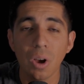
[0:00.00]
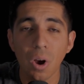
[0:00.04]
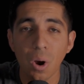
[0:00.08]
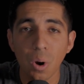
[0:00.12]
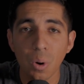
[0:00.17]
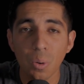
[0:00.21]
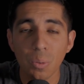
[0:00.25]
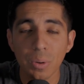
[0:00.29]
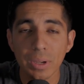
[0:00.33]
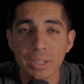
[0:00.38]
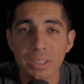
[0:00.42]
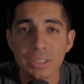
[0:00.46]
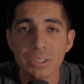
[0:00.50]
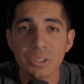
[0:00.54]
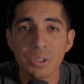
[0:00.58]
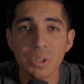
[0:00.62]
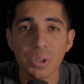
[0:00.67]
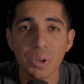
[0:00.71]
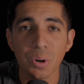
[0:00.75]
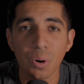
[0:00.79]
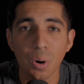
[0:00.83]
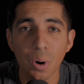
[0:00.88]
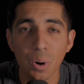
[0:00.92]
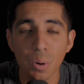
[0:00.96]
always do
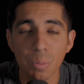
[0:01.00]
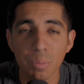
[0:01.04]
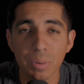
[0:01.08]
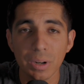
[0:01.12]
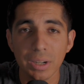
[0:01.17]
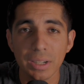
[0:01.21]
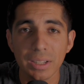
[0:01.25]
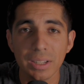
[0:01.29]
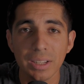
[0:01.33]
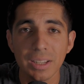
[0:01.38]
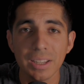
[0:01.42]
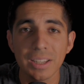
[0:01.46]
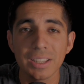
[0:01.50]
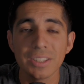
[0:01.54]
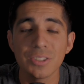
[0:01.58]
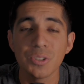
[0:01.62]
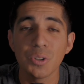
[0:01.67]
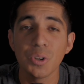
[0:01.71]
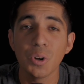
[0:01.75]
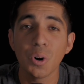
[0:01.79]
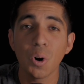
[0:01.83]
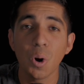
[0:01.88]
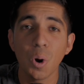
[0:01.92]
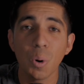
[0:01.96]
your homework do
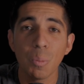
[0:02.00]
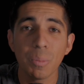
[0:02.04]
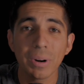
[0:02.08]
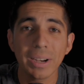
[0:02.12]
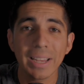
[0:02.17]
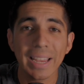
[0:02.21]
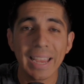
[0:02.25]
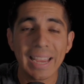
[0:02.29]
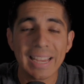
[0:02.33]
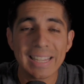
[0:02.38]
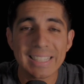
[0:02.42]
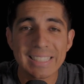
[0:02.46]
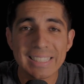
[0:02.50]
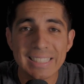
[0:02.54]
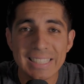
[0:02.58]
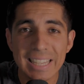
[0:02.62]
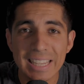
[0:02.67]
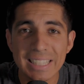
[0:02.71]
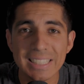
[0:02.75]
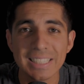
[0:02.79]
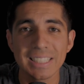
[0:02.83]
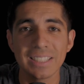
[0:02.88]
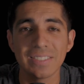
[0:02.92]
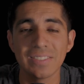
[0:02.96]
your homework
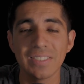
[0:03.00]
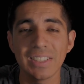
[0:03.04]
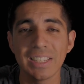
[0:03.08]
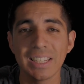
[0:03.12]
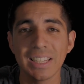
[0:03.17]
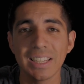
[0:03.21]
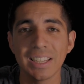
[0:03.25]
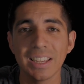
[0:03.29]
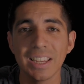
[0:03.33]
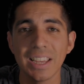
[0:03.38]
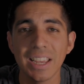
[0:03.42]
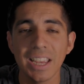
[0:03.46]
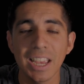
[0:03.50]
extensively,